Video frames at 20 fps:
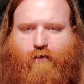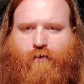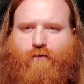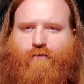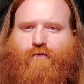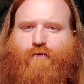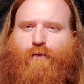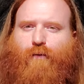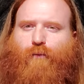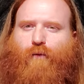
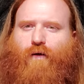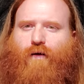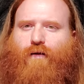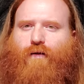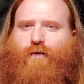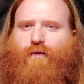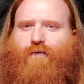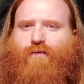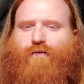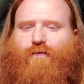So anyway,
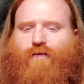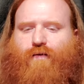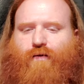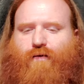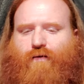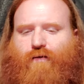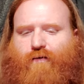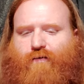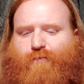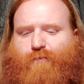that's
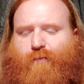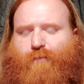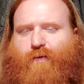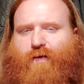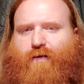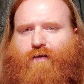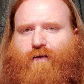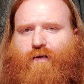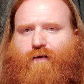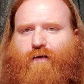my
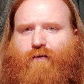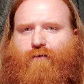P10.